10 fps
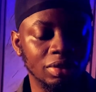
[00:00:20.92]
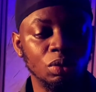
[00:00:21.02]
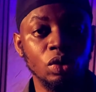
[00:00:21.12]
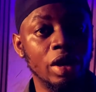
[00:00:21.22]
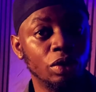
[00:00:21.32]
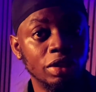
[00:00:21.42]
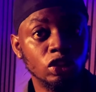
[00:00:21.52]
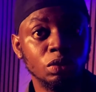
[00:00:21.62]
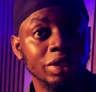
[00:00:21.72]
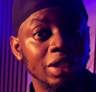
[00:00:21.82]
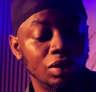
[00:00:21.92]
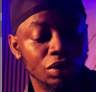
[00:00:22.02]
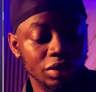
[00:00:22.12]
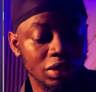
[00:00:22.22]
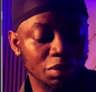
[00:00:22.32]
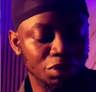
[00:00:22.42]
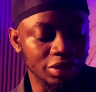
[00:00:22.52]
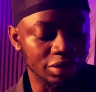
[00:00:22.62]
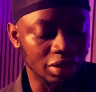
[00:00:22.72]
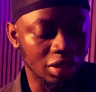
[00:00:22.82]
we are going to be downloading
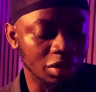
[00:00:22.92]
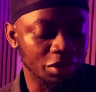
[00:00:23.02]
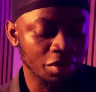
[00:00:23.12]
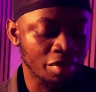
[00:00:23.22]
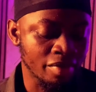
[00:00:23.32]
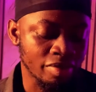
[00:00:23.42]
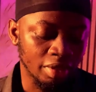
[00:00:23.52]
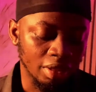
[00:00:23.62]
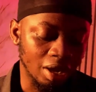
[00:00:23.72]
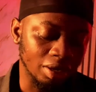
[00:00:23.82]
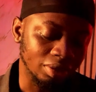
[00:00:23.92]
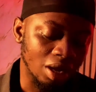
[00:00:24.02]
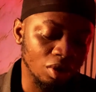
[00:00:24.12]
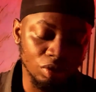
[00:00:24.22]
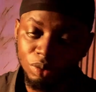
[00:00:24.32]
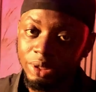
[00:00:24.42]
Pixellab. And how do we